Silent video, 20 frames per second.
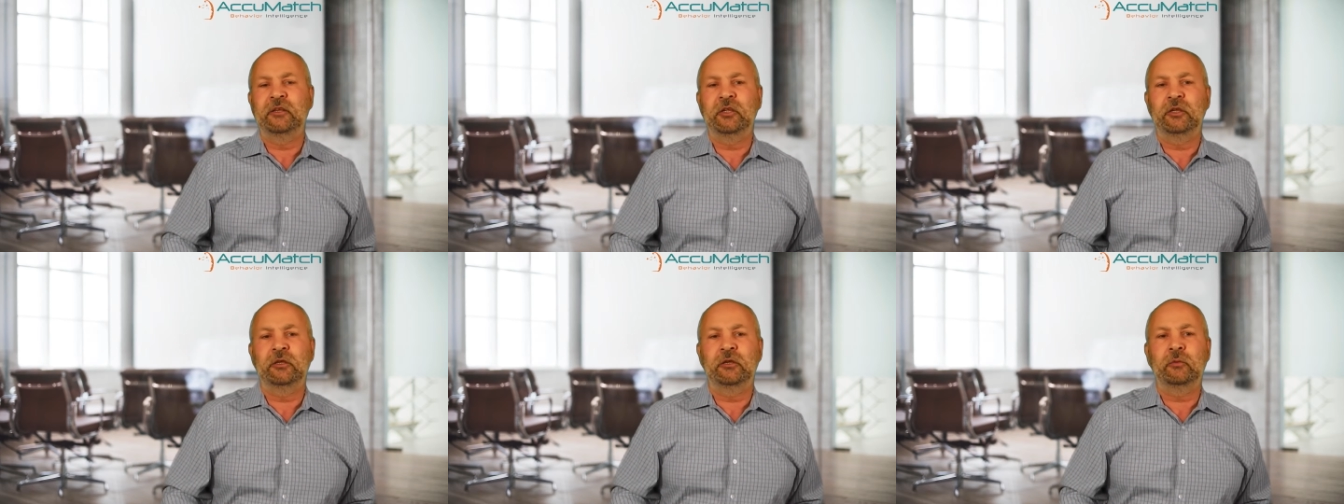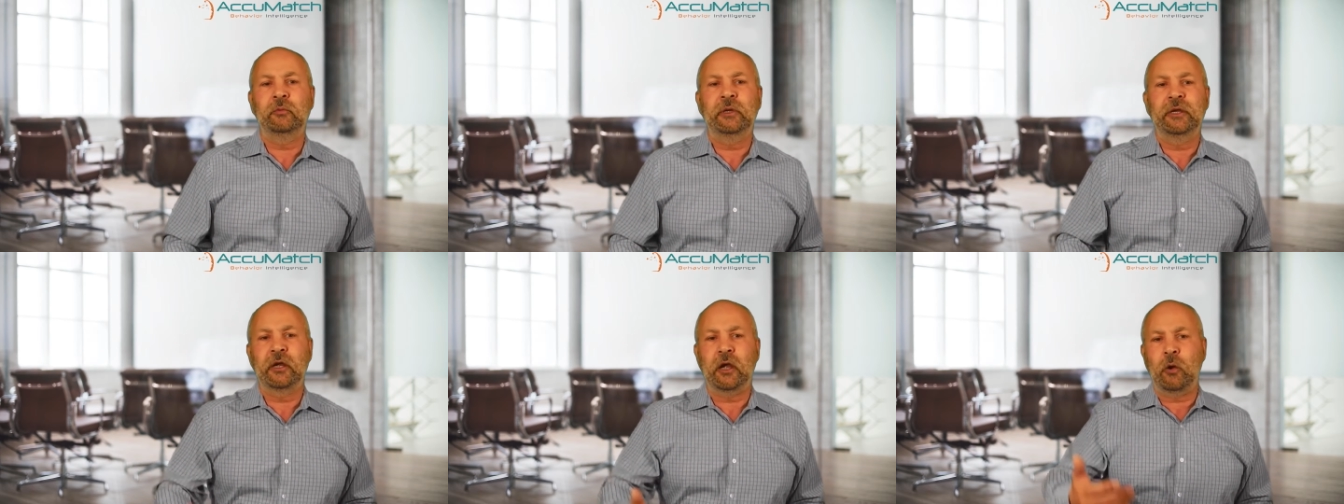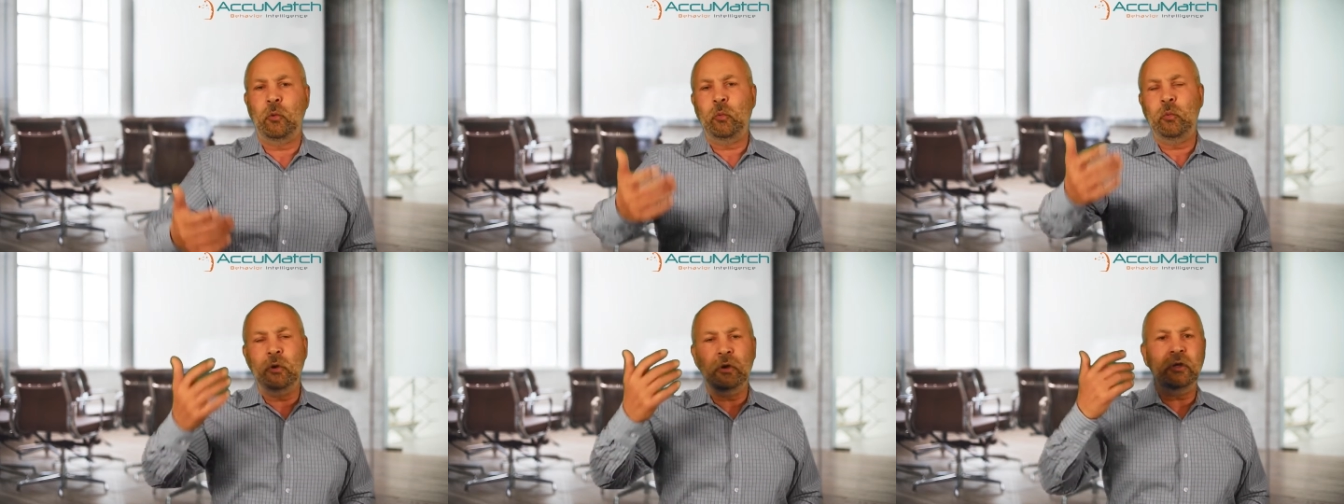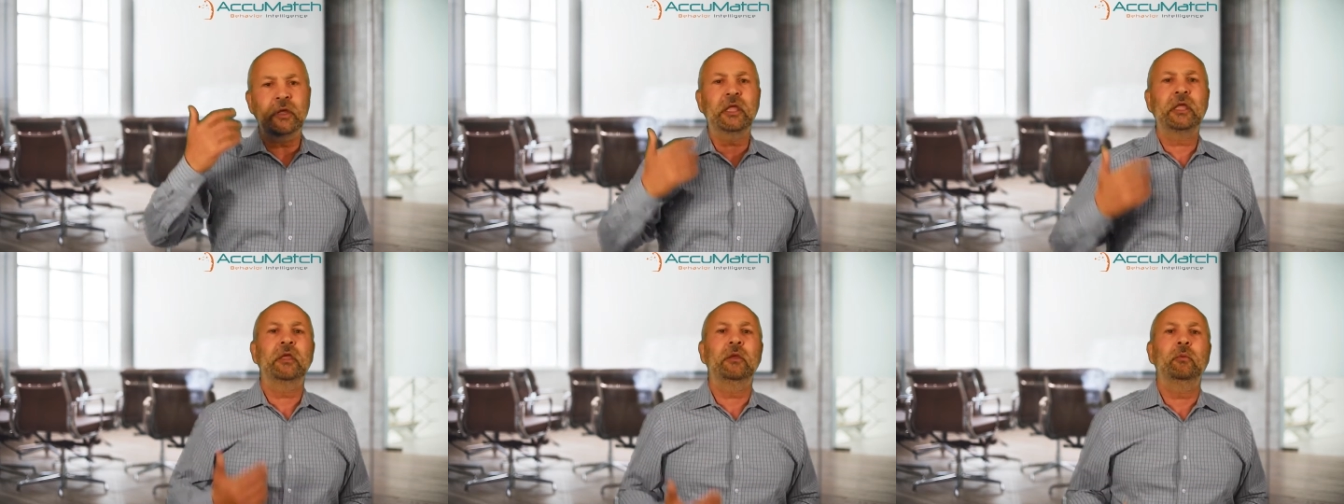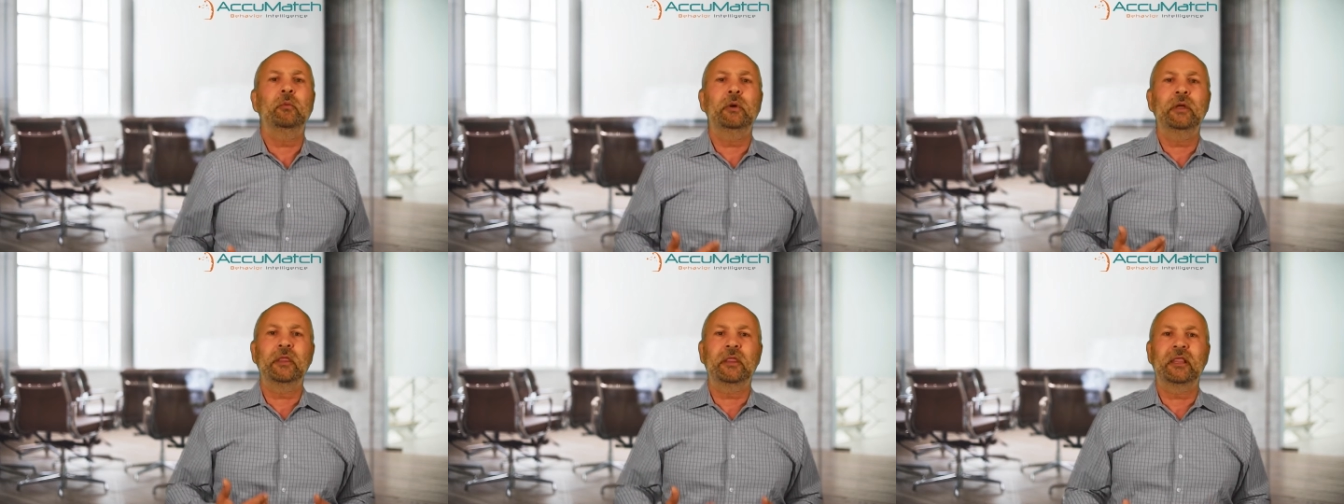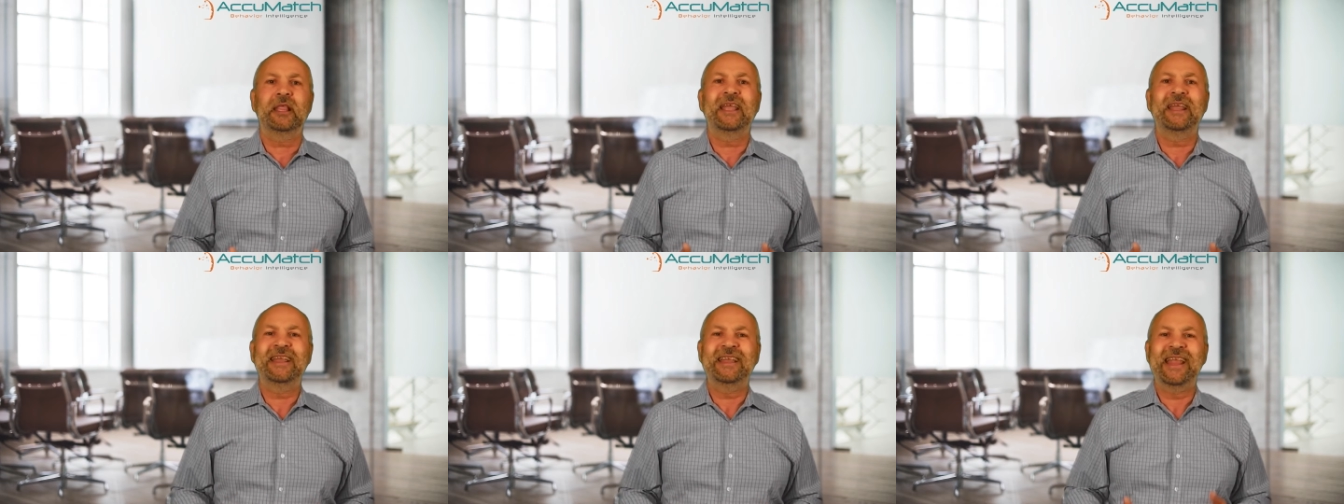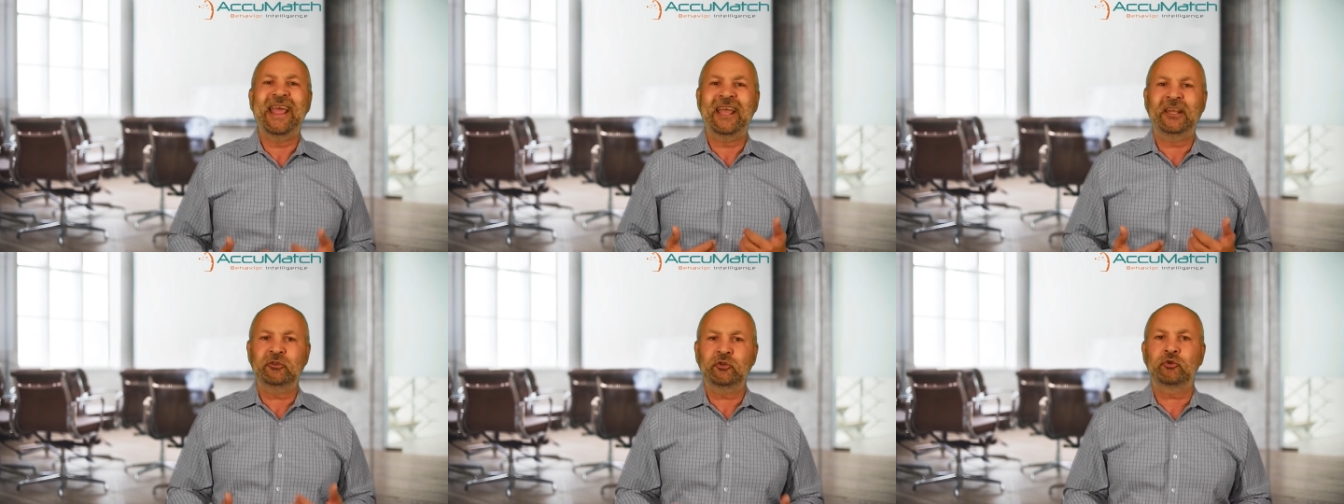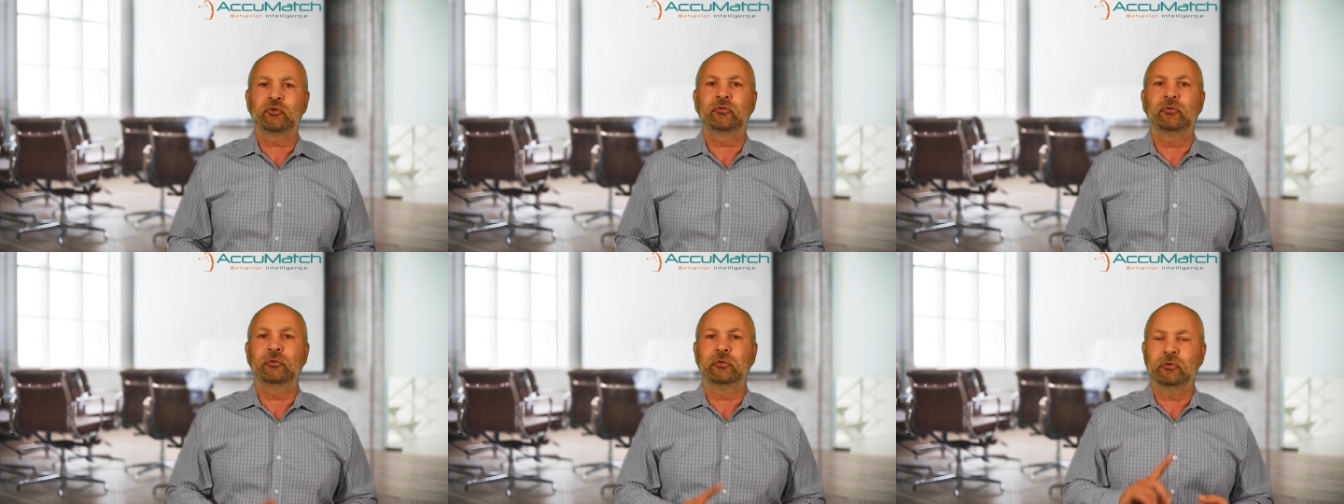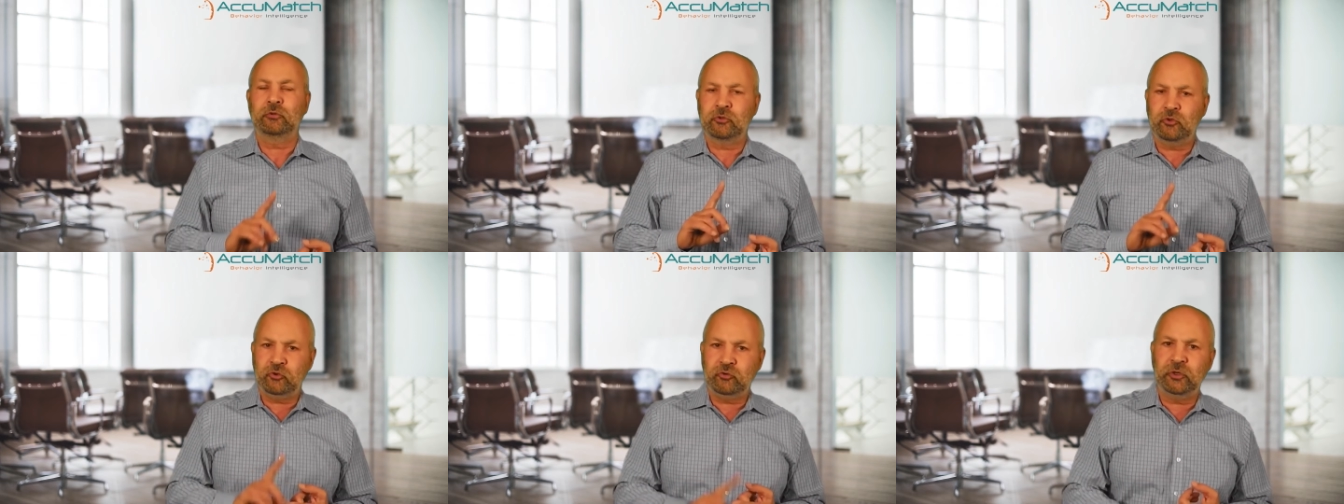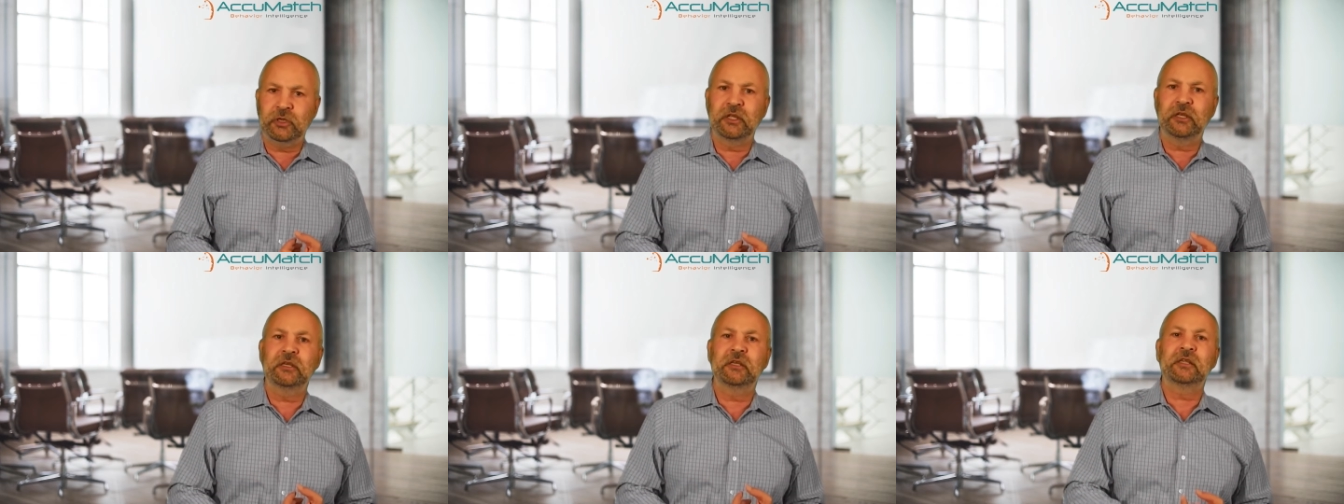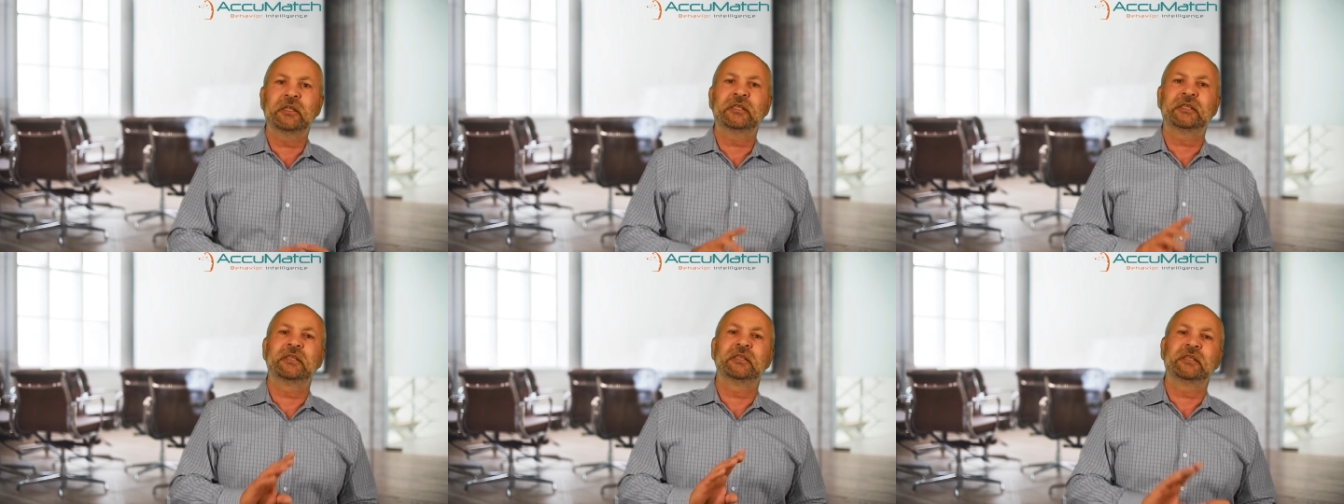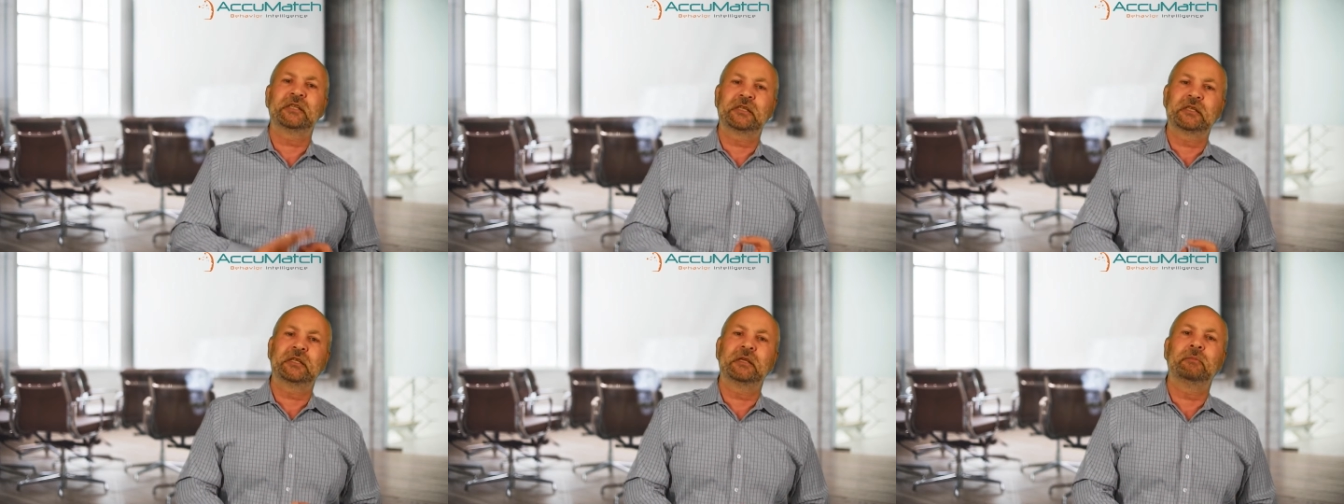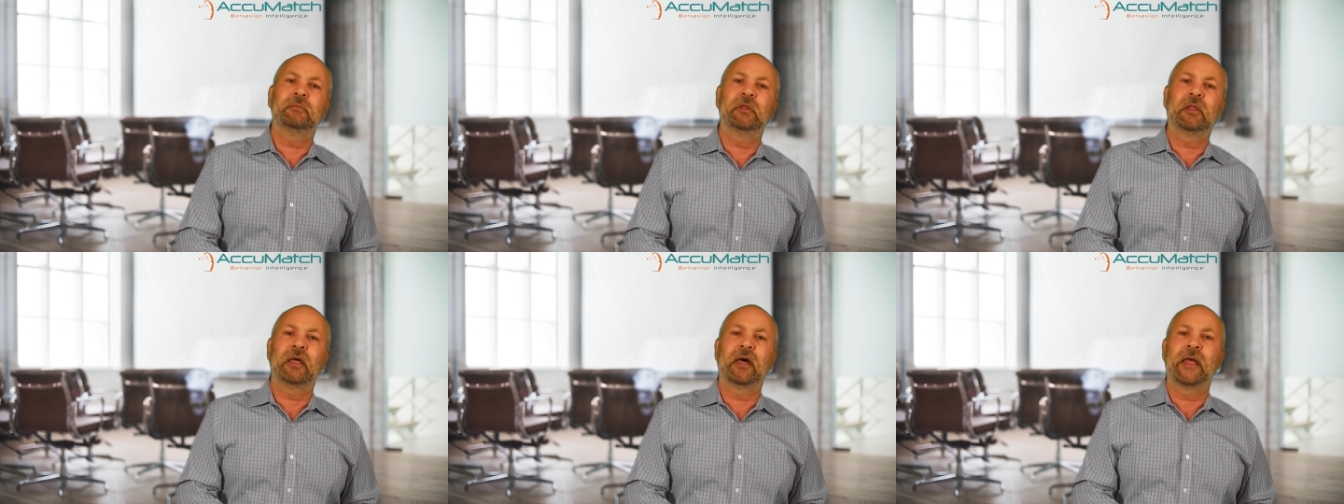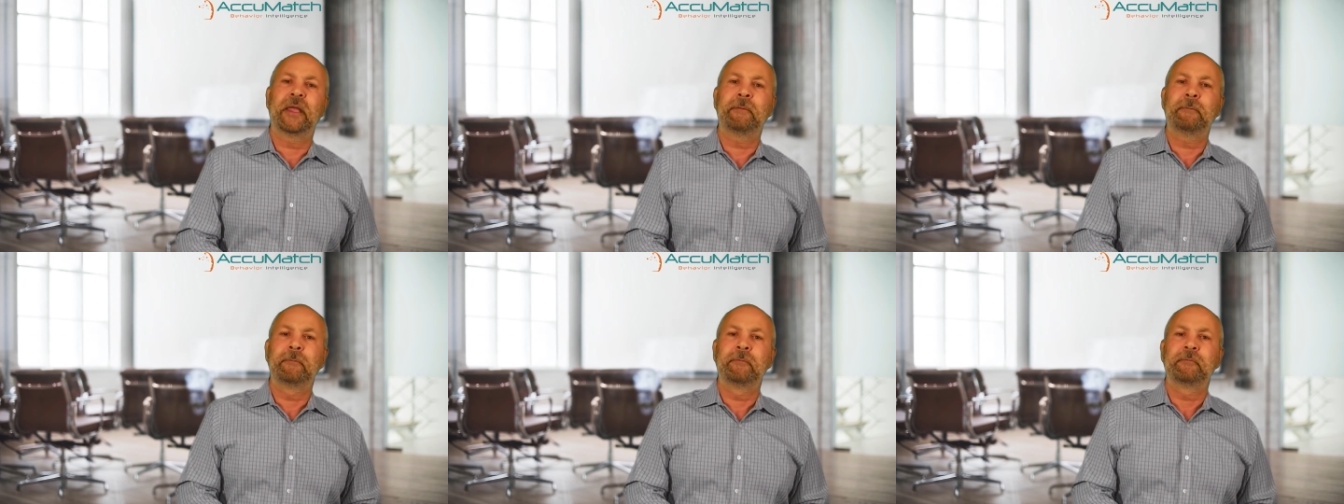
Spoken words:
You know, we are working with their natural triggers and stimuli.